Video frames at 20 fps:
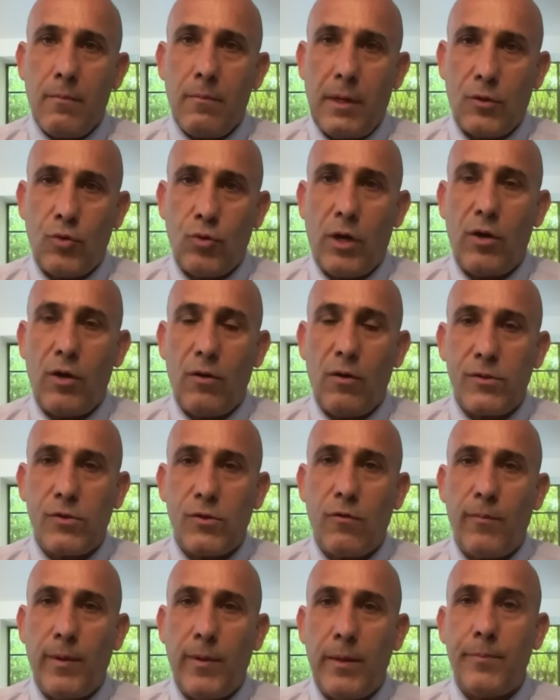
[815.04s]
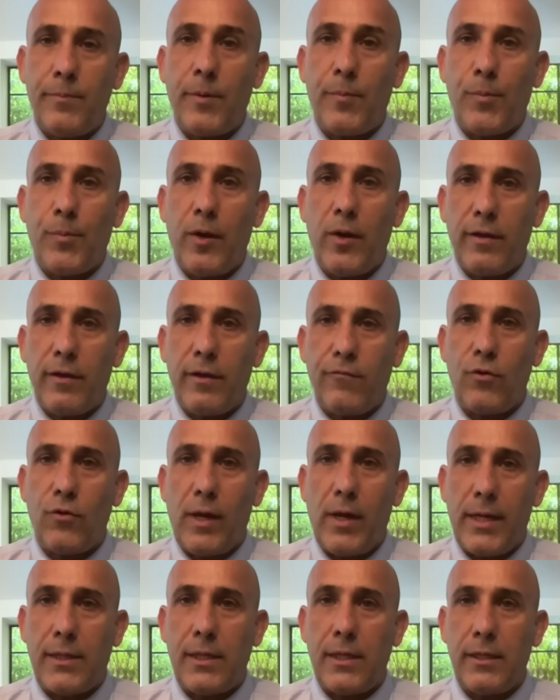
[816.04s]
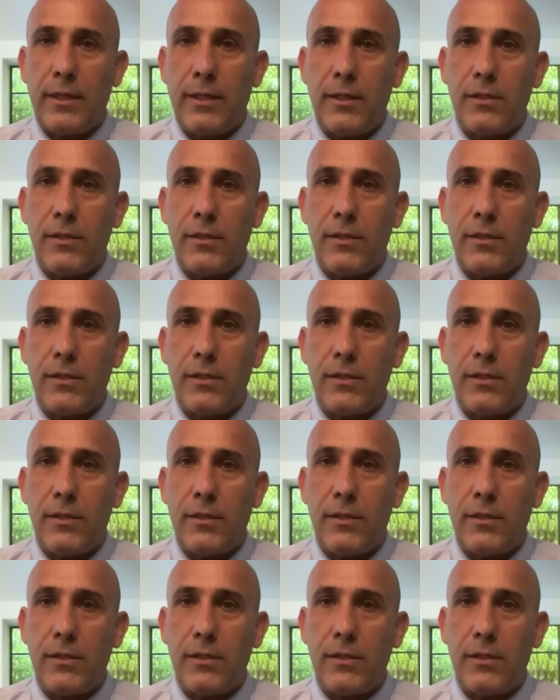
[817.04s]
but we have also been preparing for 18